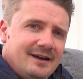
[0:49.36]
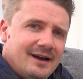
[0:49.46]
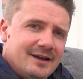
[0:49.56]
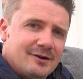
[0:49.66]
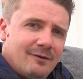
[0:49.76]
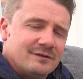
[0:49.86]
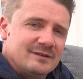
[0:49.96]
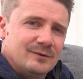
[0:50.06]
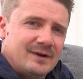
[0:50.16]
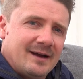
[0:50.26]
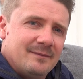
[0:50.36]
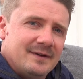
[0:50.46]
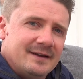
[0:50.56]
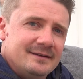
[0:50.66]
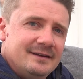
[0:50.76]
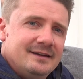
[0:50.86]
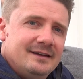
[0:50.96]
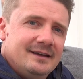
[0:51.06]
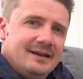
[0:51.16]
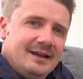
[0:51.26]
a comfortable camping
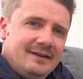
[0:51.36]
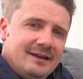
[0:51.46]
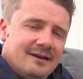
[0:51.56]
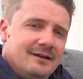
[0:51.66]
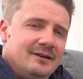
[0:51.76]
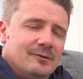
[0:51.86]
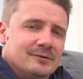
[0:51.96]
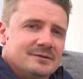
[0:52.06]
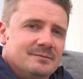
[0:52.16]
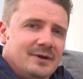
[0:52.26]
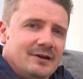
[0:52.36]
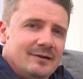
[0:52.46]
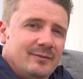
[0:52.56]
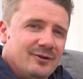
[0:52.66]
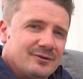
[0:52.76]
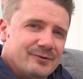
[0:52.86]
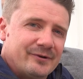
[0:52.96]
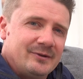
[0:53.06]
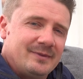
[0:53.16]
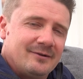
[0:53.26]
in the early autumn period. We're not
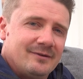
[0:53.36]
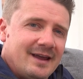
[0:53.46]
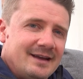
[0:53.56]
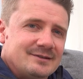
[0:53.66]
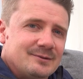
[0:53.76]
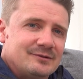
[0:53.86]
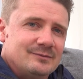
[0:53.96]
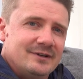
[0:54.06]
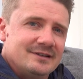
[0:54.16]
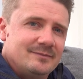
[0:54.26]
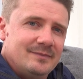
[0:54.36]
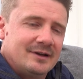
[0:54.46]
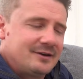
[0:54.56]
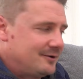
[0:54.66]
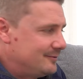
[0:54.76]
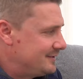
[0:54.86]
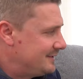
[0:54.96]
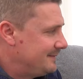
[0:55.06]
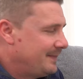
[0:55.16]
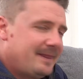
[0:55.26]
talking about late autumn when it's a bit
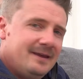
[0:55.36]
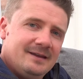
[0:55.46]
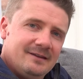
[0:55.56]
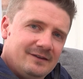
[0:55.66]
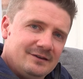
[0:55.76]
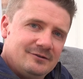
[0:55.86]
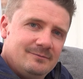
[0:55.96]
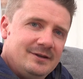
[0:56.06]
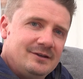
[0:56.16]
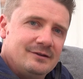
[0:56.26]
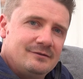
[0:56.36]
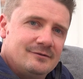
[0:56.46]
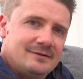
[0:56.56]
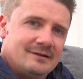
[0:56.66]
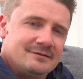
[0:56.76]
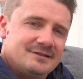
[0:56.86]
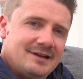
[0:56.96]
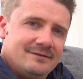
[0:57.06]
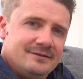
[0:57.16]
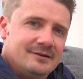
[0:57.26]
colder. This should be good to around
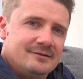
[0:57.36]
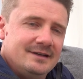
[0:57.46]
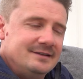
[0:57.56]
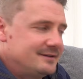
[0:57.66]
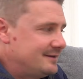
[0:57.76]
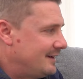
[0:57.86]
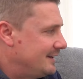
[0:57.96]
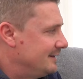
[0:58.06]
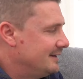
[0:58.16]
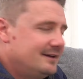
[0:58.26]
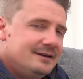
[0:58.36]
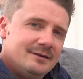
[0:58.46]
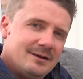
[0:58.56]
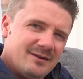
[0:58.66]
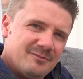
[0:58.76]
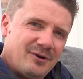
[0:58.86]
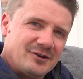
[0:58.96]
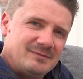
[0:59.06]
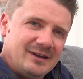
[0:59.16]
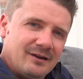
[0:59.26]
7 degrees at night,
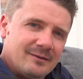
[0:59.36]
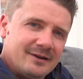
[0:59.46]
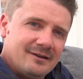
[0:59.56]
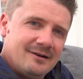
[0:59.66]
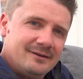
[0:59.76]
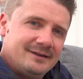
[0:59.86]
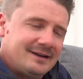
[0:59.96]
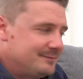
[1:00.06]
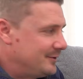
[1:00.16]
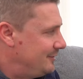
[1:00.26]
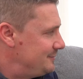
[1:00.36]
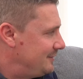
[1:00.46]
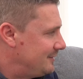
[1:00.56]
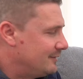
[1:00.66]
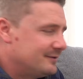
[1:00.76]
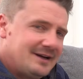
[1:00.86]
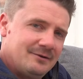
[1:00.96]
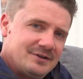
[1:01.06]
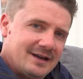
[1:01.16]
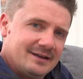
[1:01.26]
possibly a little bit lower than that because we've got a little
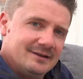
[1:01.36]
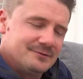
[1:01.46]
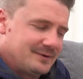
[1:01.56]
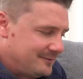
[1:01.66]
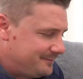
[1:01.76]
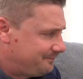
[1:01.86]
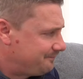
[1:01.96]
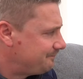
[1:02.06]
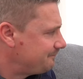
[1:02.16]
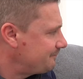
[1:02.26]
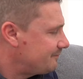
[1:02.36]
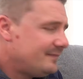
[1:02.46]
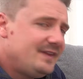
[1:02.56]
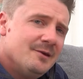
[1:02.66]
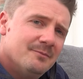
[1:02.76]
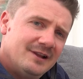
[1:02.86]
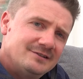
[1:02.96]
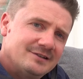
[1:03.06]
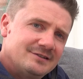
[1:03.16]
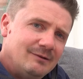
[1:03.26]
down jacket as well. But
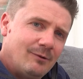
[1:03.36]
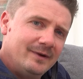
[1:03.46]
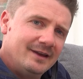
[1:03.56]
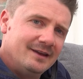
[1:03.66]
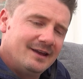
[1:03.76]
let's just see what we can